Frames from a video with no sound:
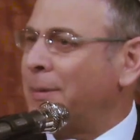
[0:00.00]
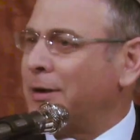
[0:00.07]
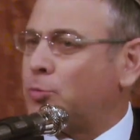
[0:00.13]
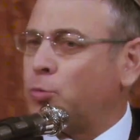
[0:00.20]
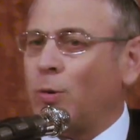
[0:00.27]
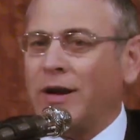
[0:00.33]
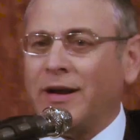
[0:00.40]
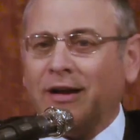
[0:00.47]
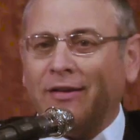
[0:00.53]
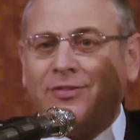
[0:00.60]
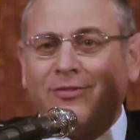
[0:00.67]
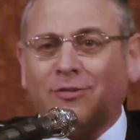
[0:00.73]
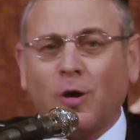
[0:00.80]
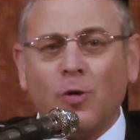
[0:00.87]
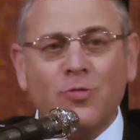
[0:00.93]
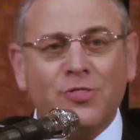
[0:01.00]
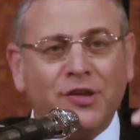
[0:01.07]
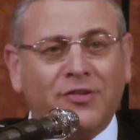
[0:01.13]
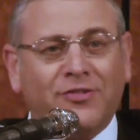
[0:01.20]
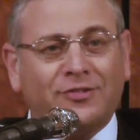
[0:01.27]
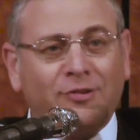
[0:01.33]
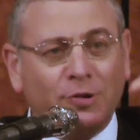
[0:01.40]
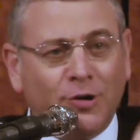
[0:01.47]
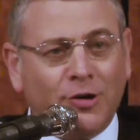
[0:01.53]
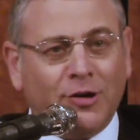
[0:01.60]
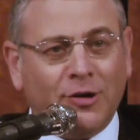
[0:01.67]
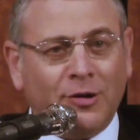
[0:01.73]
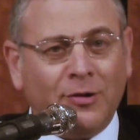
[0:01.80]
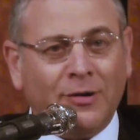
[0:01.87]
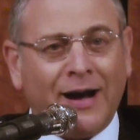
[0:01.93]
But when I saw this
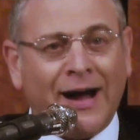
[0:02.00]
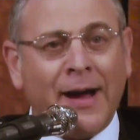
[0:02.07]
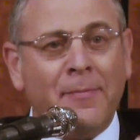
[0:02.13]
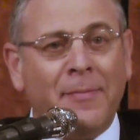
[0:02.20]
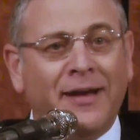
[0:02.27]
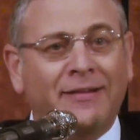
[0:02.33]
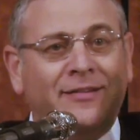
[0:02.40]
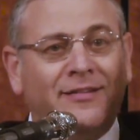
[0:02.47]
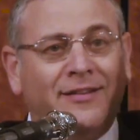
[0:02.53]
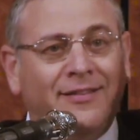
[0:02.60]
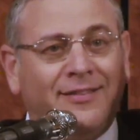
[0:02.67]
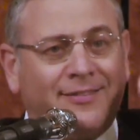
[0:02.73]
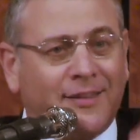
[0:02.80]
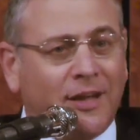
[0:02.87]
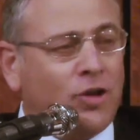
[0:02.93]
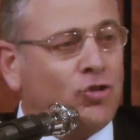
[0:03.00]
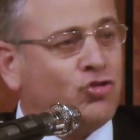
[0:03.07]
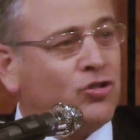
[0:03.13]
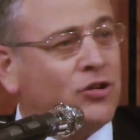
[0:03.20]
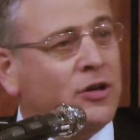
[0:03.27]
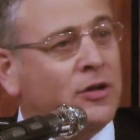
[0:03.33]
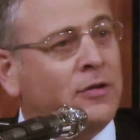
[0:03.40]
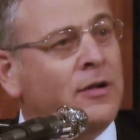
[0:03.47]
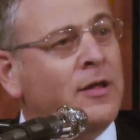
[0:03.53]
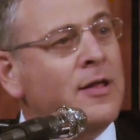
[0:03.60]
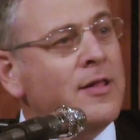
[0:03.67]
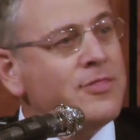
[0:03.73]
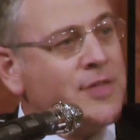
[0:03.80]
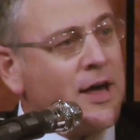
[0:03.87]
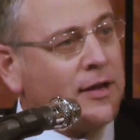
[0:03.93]
law, I made the decision
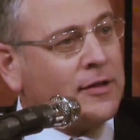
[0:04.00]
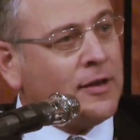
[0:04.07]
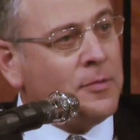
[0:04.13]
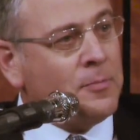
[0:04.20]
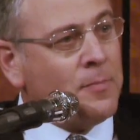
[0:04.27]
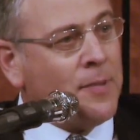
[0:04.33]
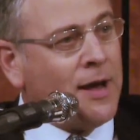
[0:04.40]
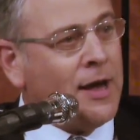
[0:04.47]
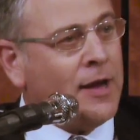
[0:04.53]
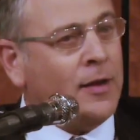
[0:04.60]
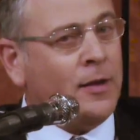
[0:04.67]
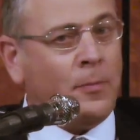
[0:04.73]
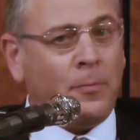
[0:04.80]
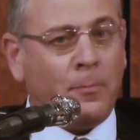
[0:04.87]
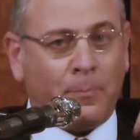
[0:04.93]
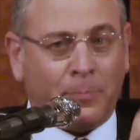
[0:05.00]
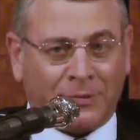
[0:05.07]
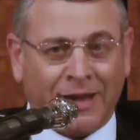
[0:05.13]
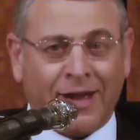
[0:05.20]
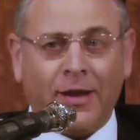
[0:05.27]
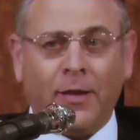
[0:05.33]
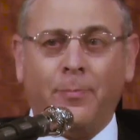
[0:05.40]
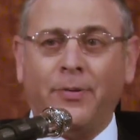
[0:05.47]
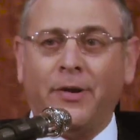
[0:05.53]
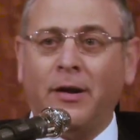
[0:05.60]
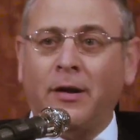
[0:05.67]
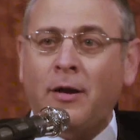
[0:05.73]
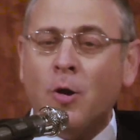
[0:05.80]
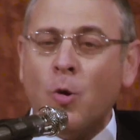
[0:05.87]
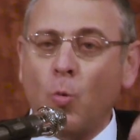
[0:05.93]
that in my
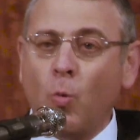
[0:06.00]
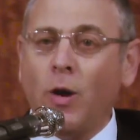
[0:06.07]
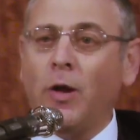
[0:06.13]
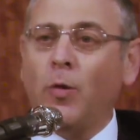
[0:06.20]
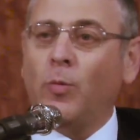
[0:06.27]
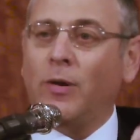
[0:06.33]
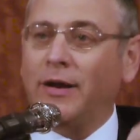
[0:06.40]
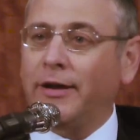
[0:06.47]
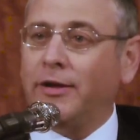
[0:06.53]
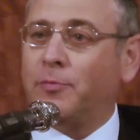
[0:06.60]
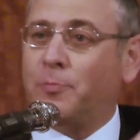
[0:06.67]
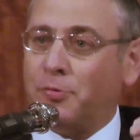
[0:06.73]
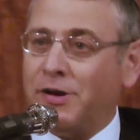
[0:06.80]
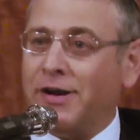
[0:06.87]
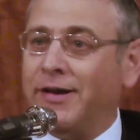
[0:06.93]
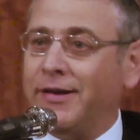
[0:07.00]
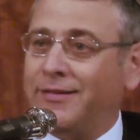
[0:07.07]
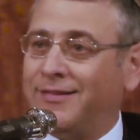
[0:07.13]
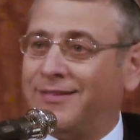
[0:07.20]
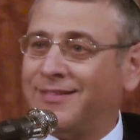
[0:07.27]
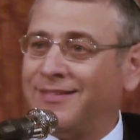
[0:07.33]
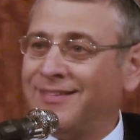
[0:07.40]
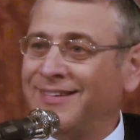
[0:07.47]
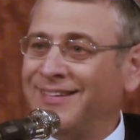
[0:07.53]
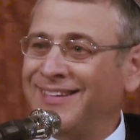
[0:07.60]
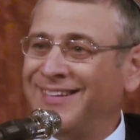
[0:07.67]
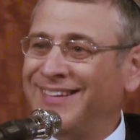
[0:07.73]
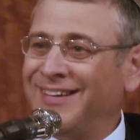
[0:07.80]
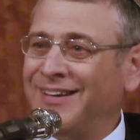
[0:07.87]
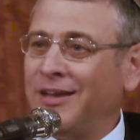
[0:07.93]
table we will eat bread.
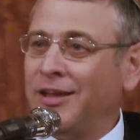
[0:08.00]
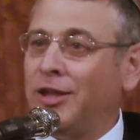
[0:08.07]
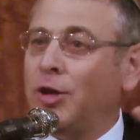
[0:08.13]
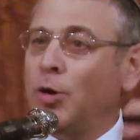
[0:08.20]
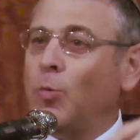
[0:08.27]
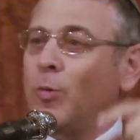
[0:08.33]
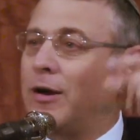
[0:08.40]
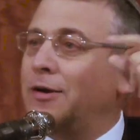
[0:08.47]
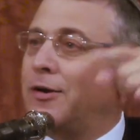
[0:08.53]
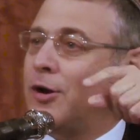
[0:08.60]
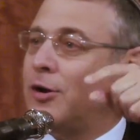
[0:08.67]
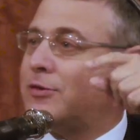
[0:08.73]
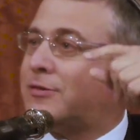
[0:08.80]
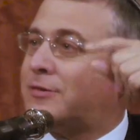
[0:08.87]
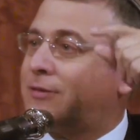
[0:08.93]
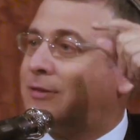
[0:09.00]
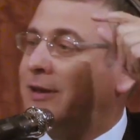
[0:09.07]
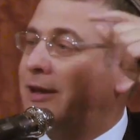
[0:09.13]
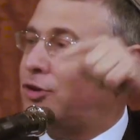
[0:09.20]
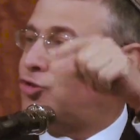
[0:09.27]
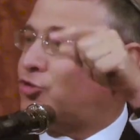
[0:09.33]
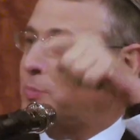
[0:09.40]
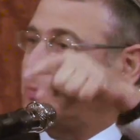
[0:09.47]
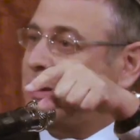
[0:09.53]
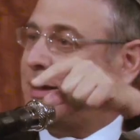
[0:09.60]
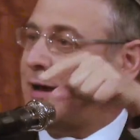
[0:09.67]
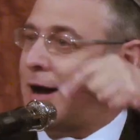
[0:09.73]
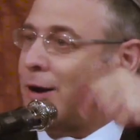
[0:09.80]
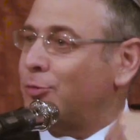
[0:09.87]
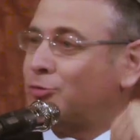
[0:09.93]
You will not teach
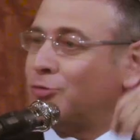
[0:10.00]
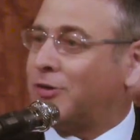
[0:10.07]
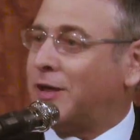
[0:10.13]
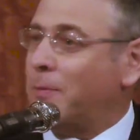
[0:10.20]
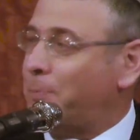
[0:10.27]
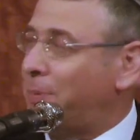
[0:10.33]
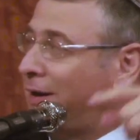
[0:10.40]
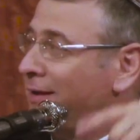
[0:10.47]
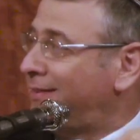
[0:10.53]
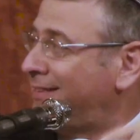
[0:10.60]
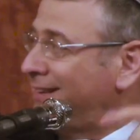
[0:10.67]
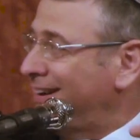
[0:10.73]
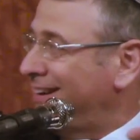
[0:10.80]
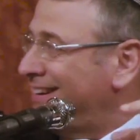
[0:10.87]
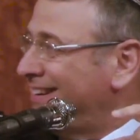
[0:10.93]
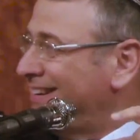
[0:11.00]
me how to keep Pesach.